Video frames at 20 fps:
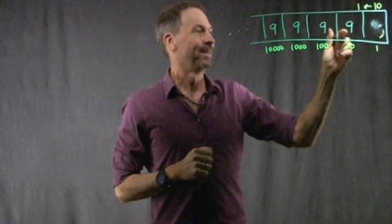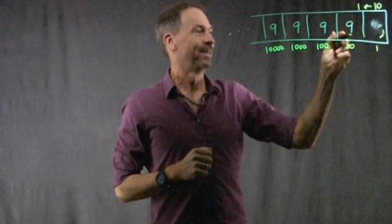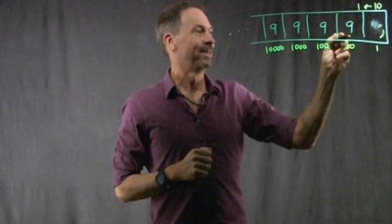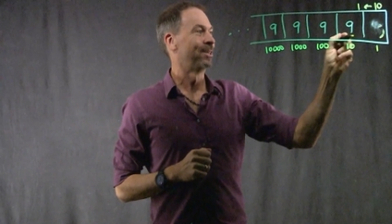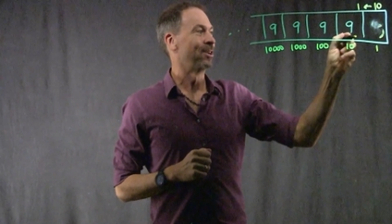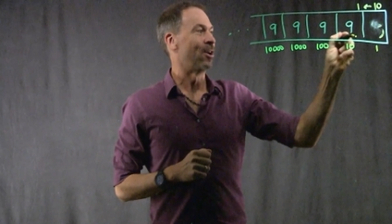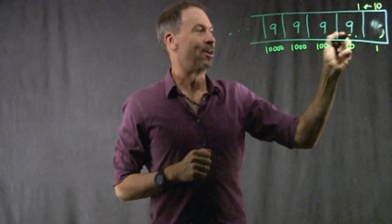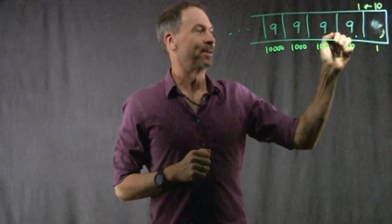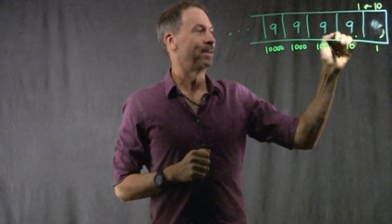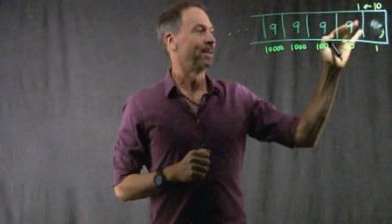
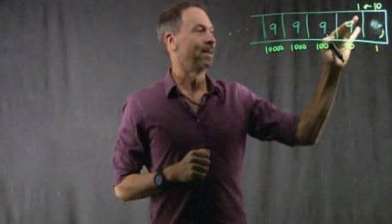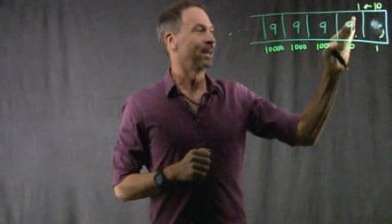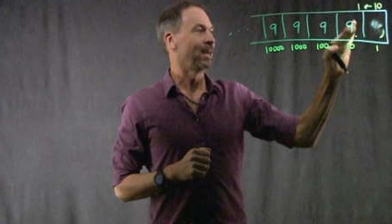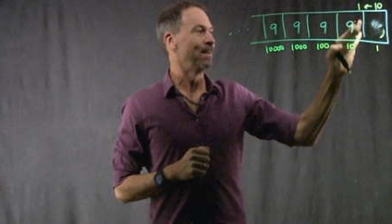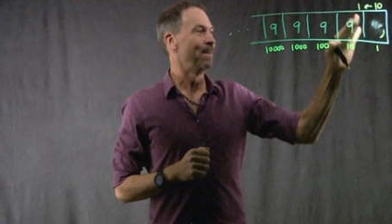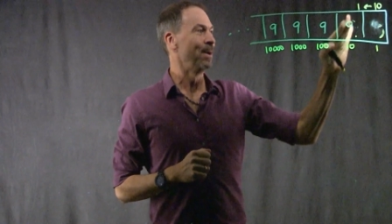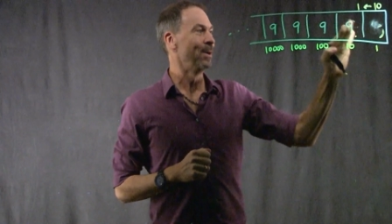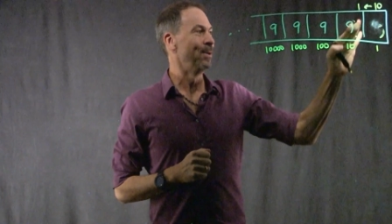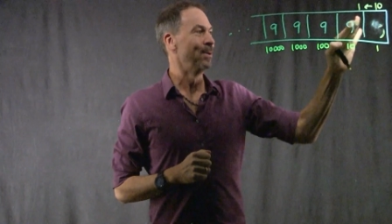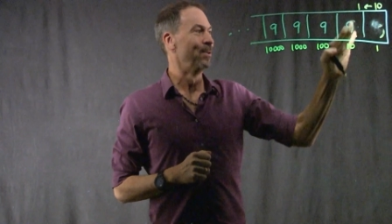Dot,
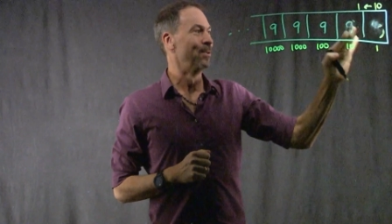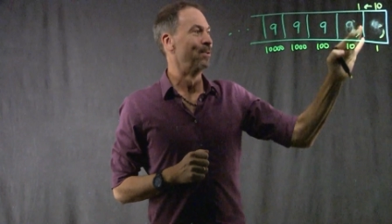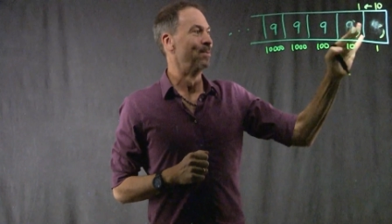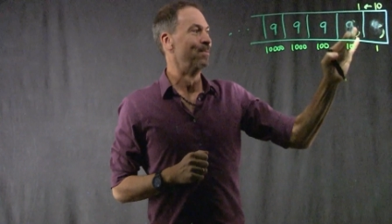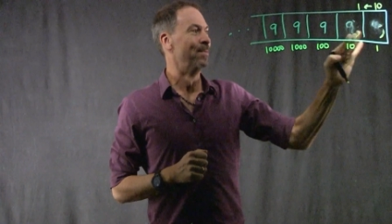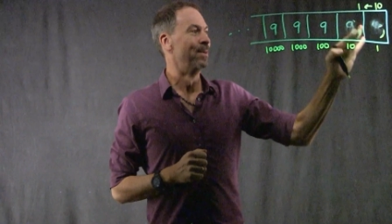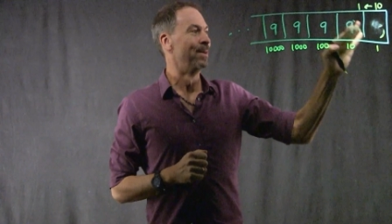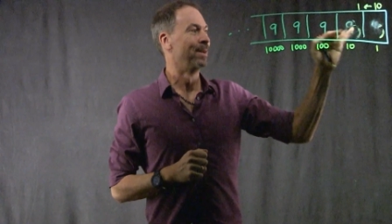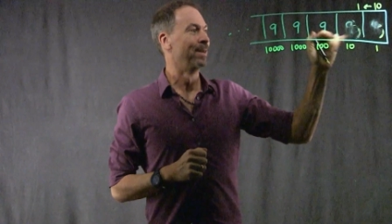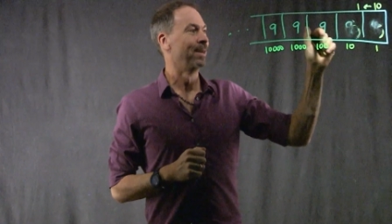
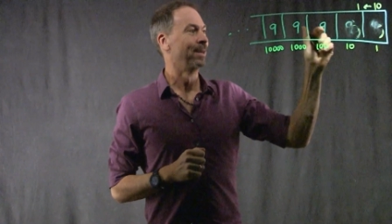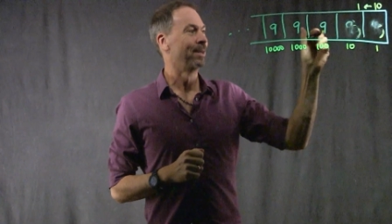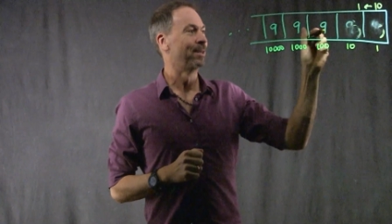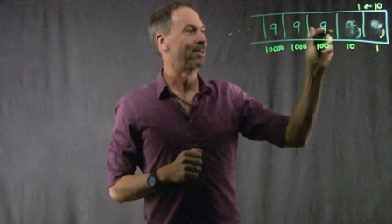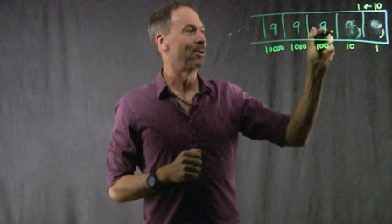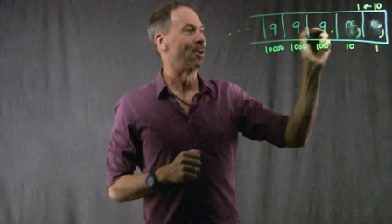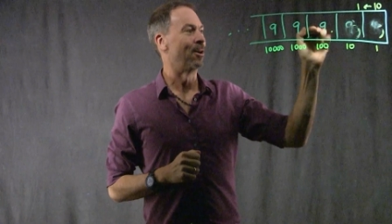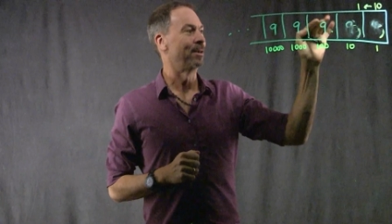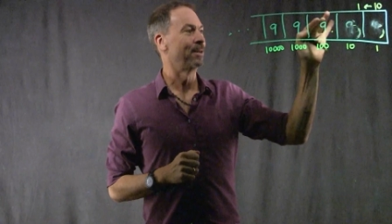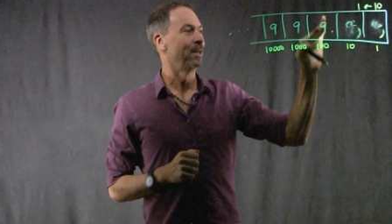kaboom!
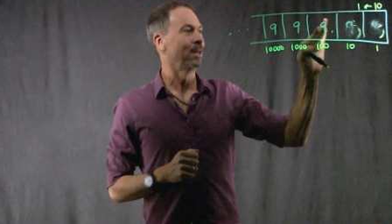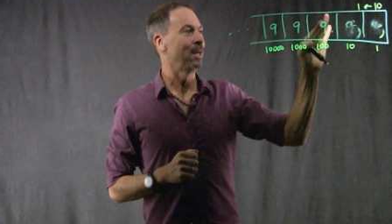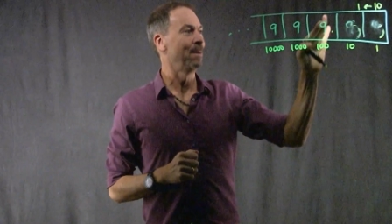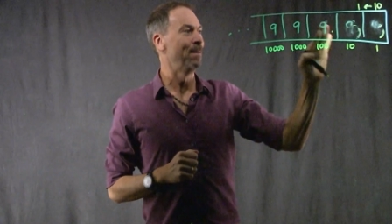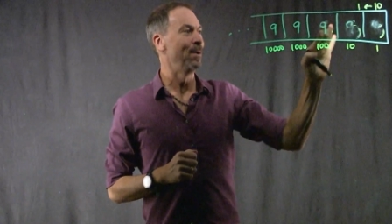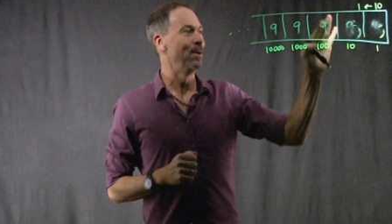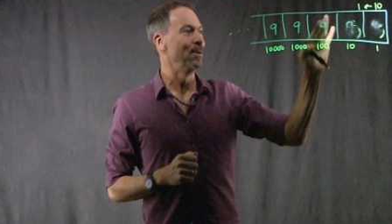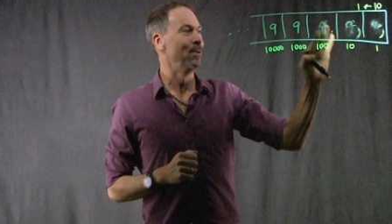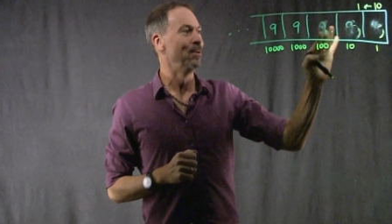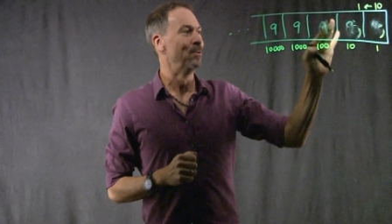Dot,
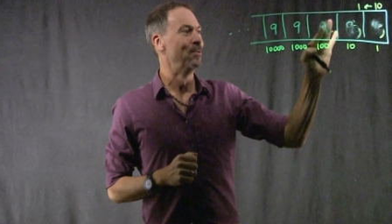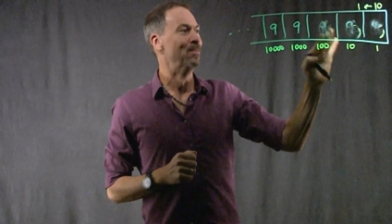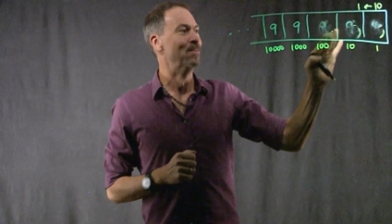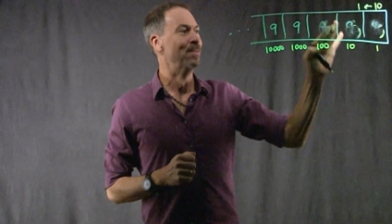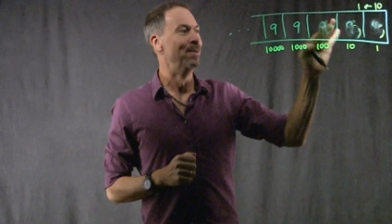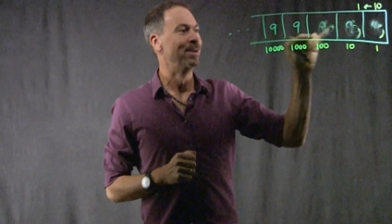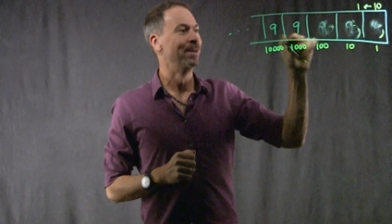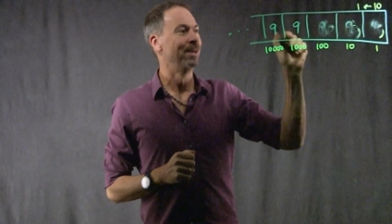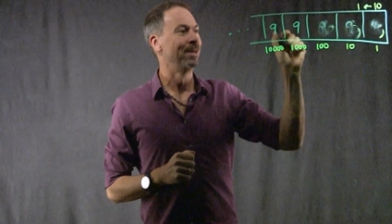kaboom!